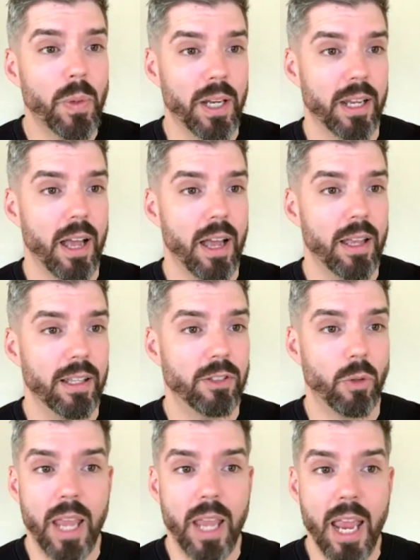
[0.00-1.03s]
what I got.
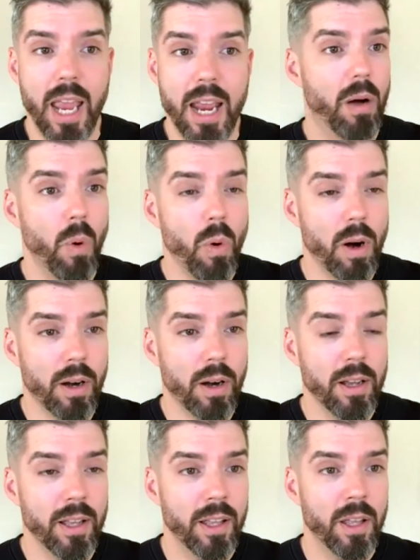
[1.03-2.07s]
It's okay to want more,
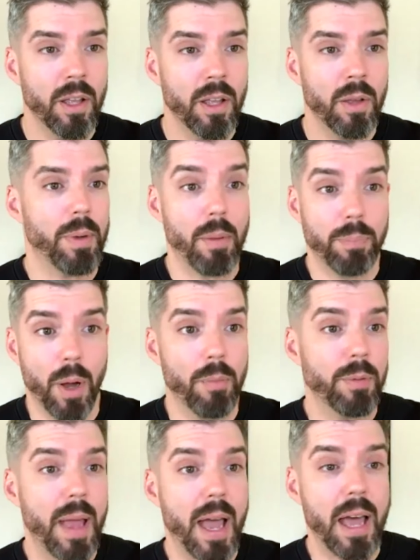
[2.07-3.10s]
but I'm not
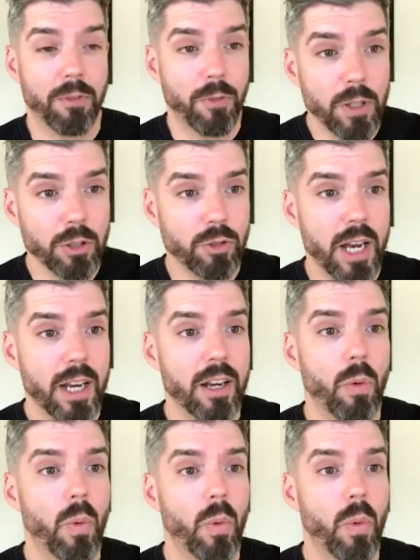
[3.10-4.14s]
bummed, mad, or frustrated
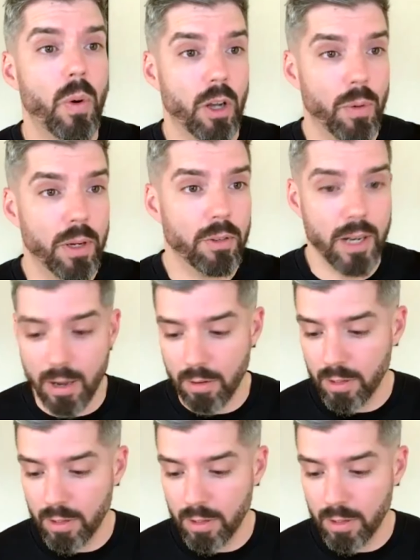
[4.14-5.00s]
at what's going on right now.